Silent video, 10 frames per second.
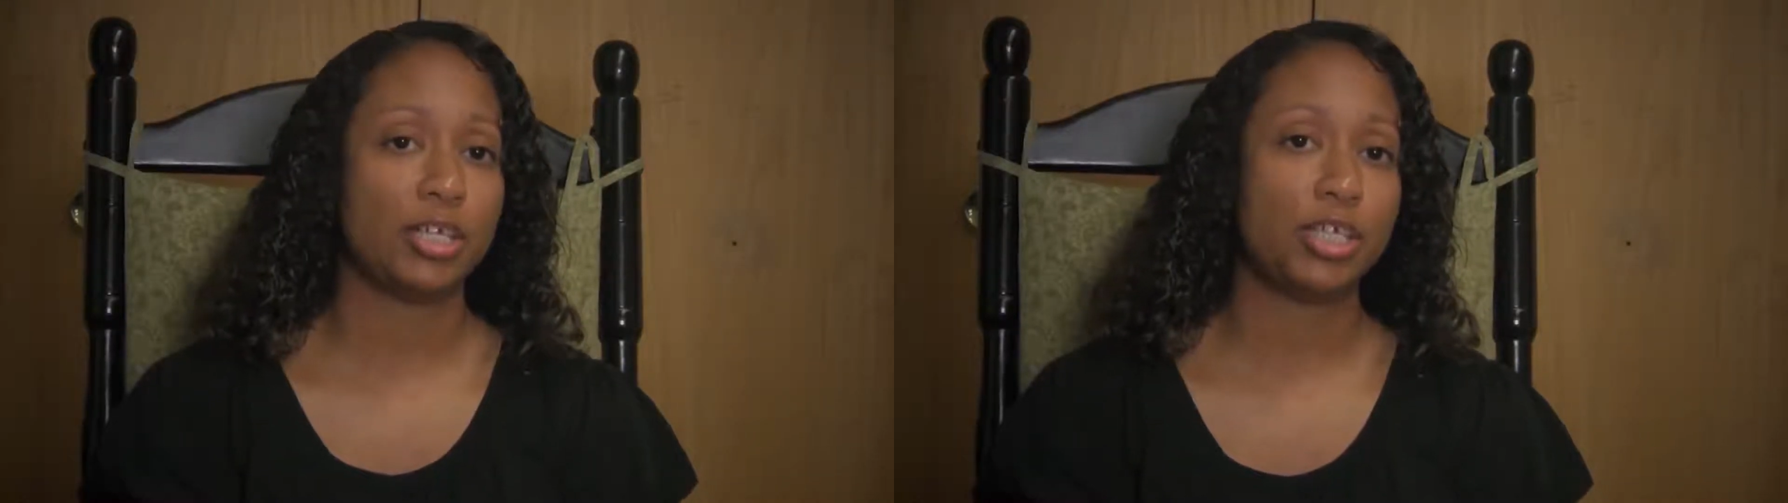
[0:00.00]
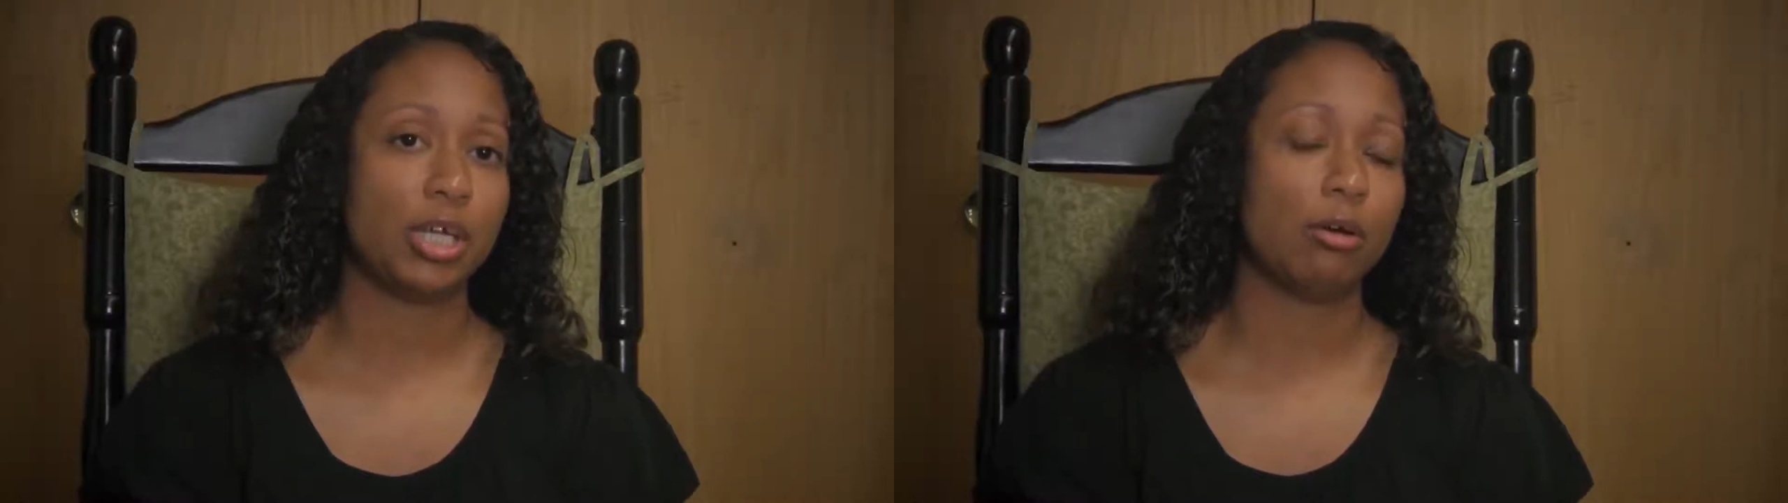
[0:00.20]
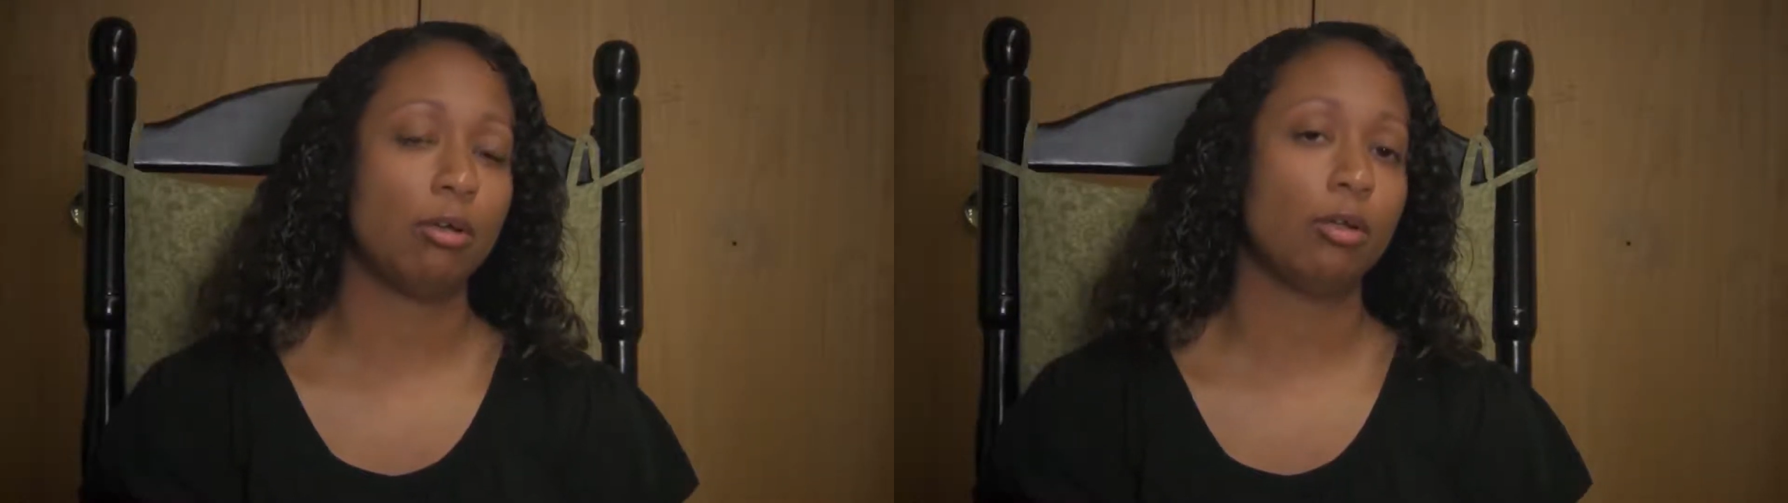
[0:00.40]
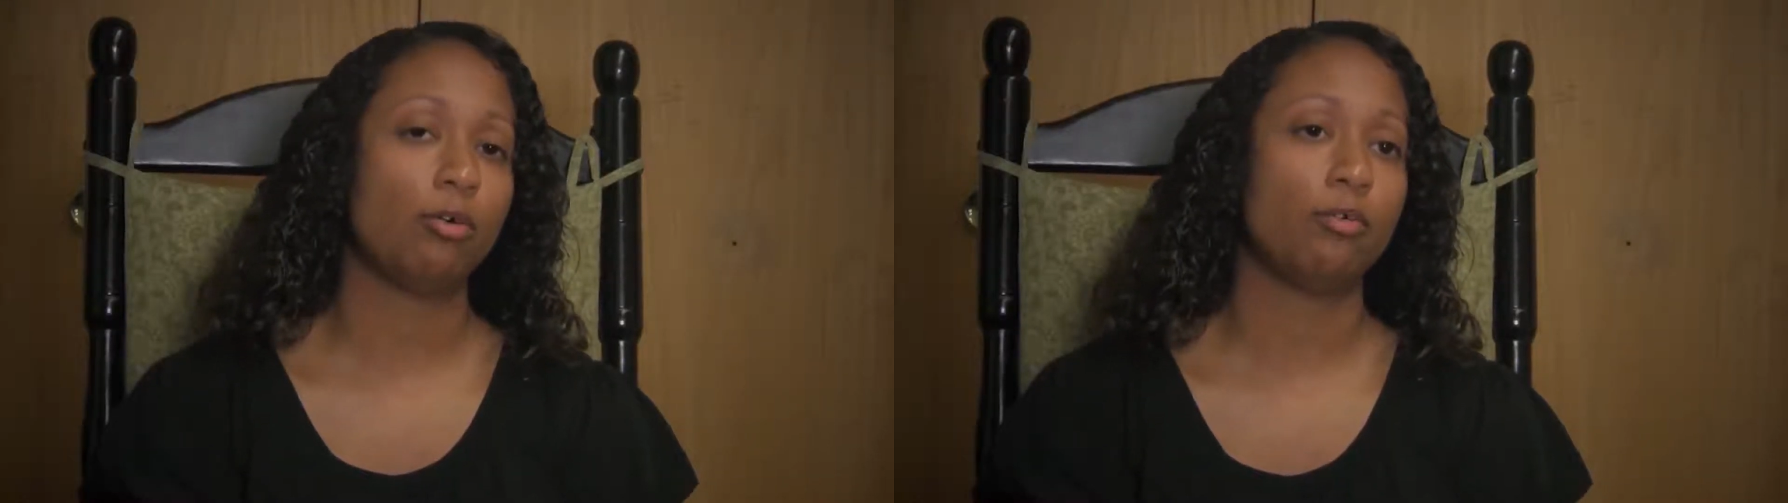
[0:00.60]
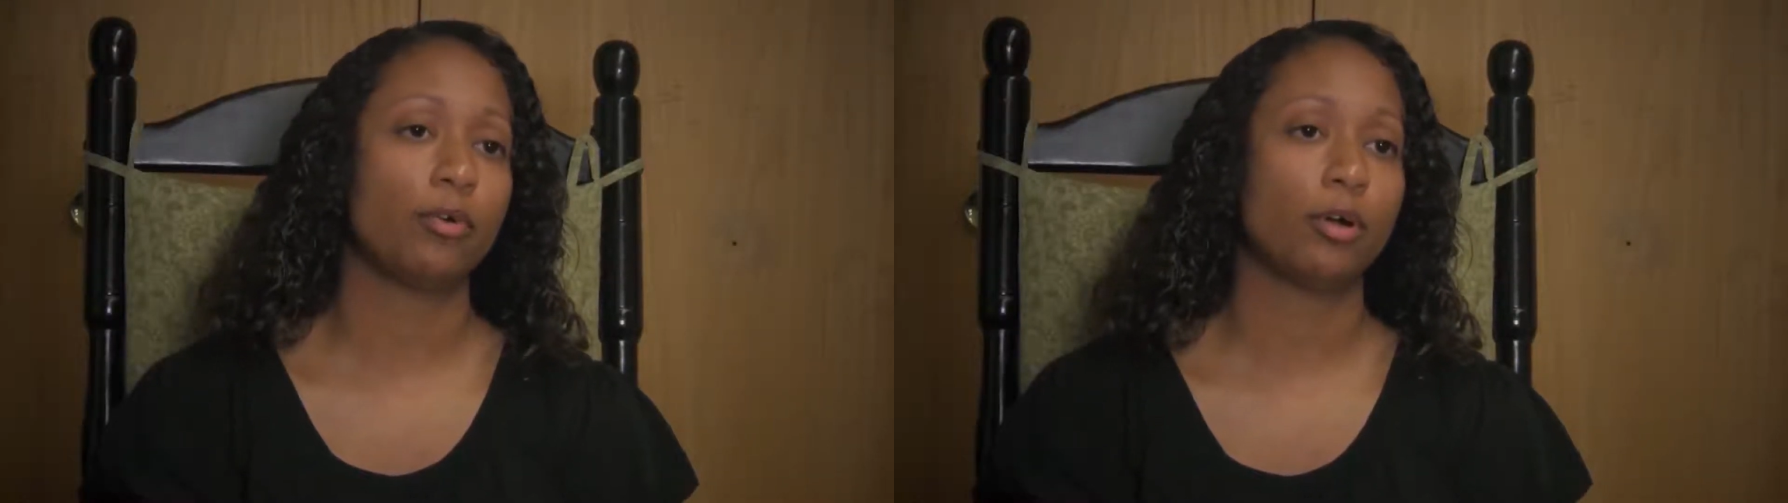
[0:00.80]
itching all
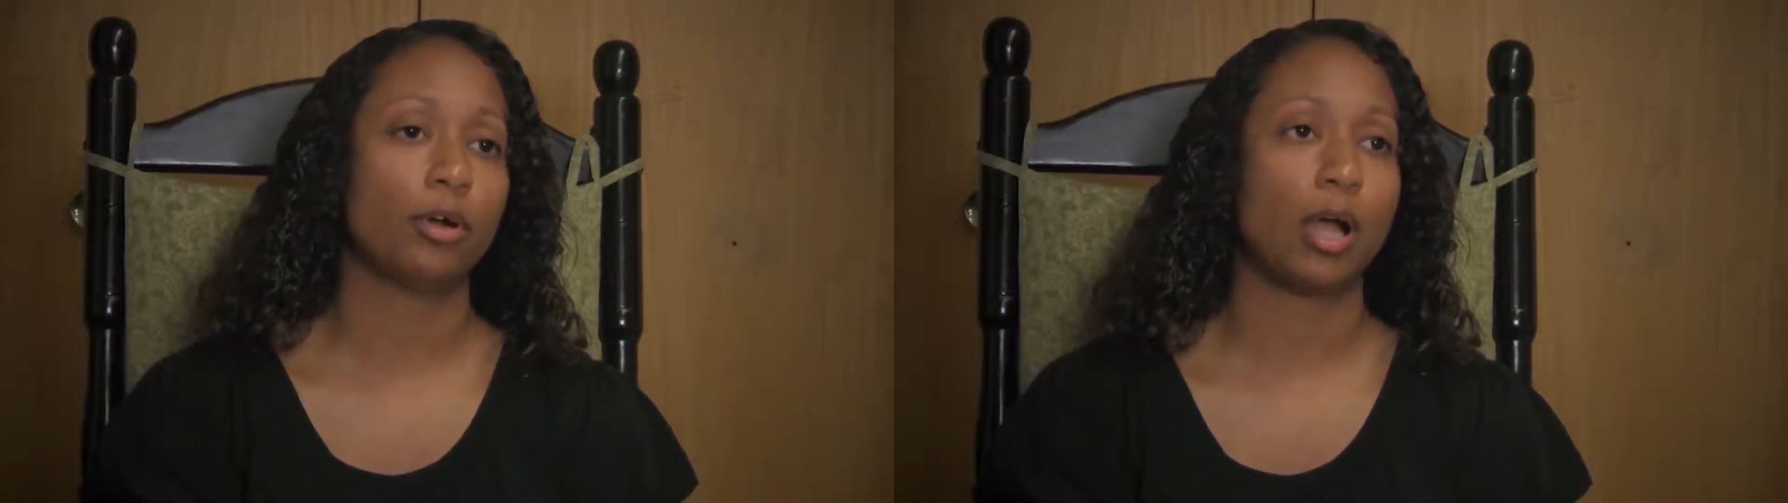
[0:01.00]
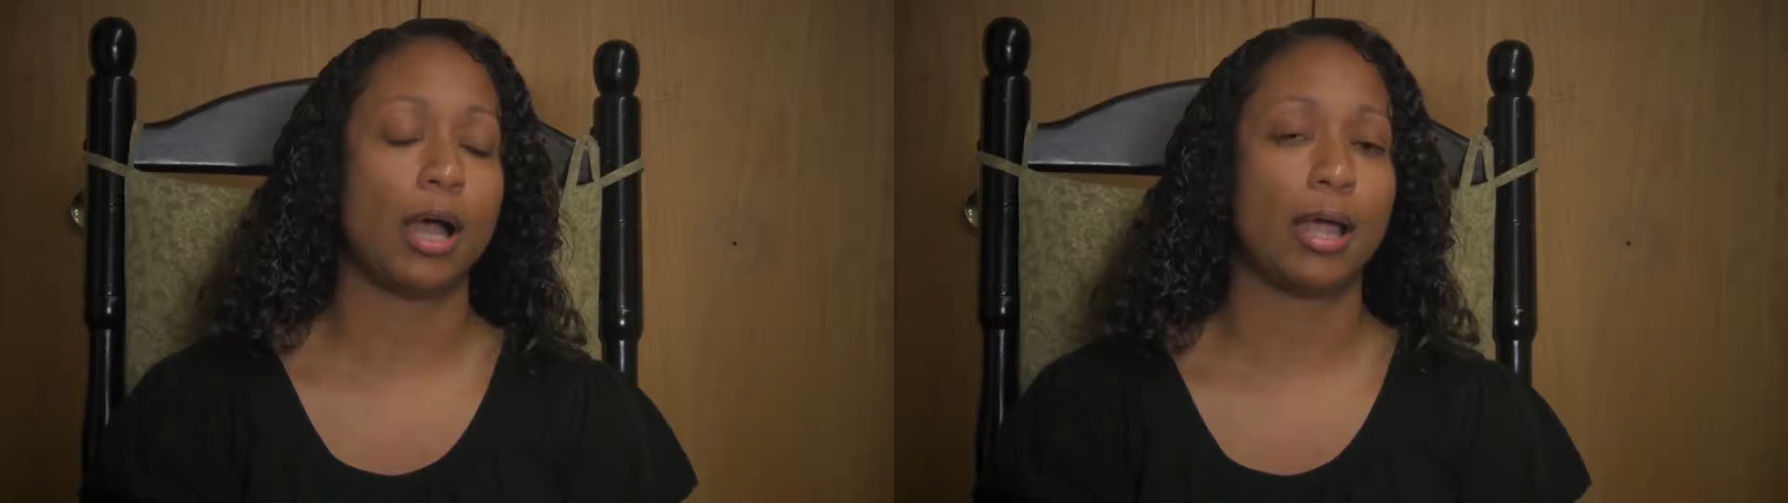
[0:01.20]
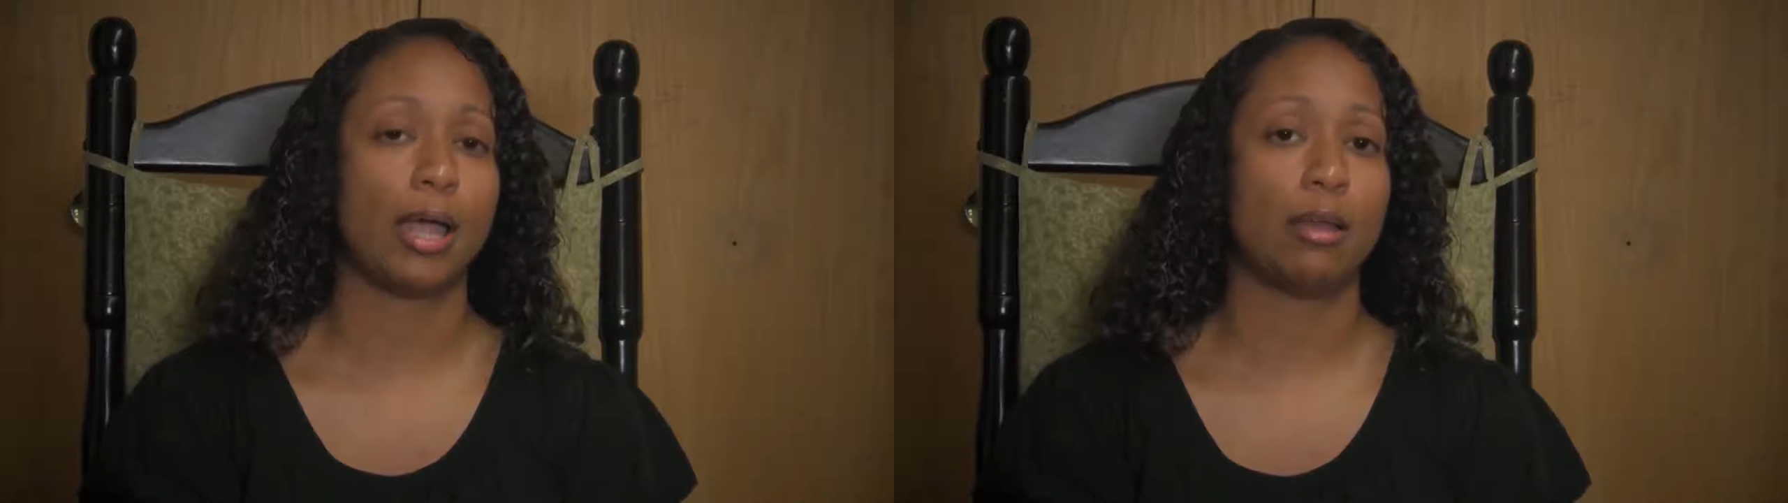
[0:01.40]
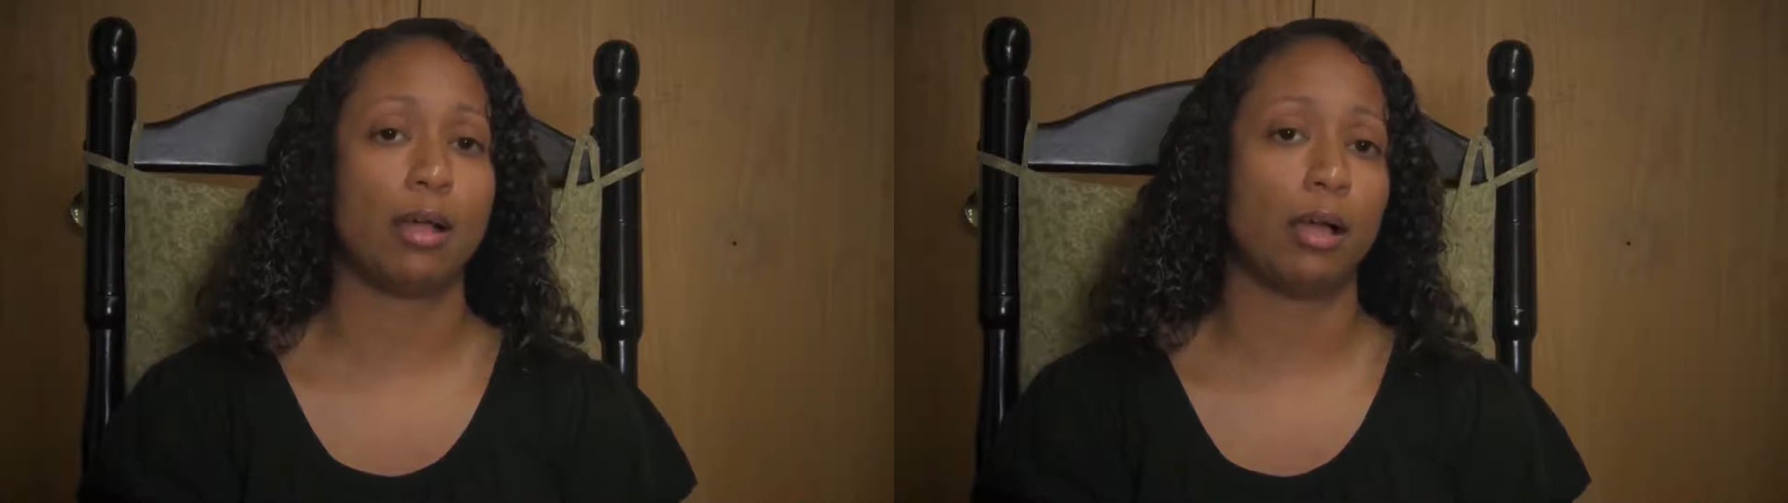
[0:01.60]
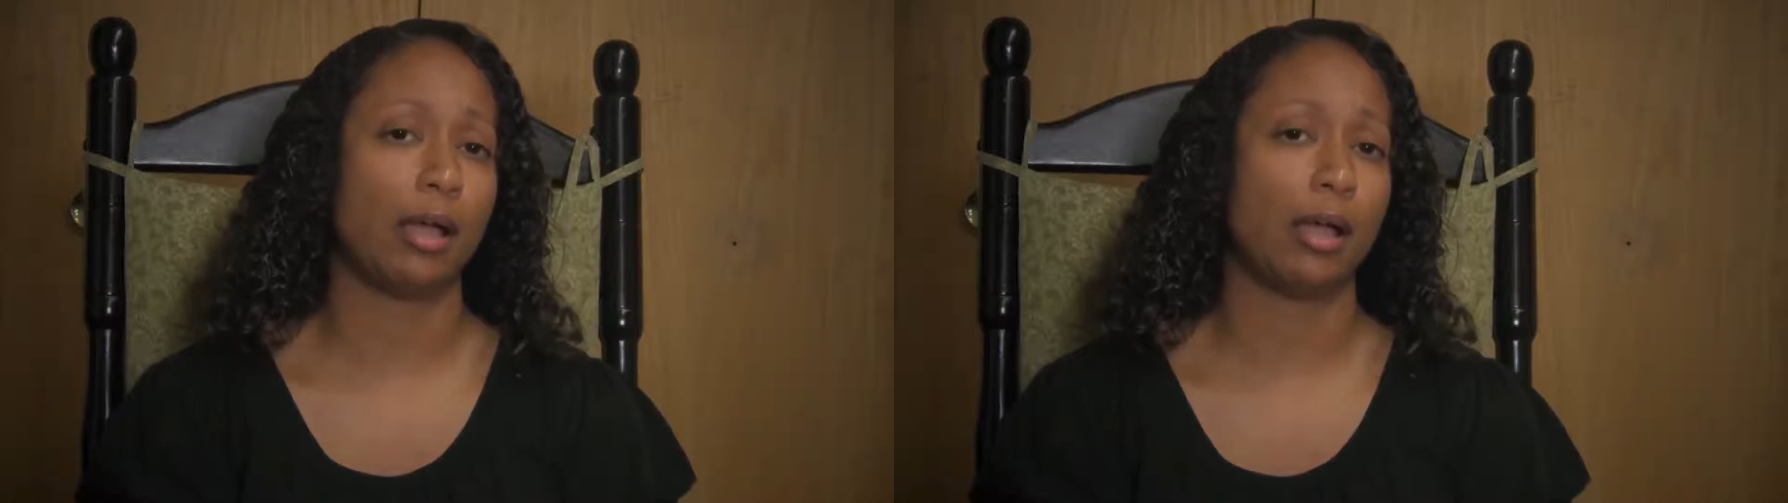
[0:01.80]
over, I had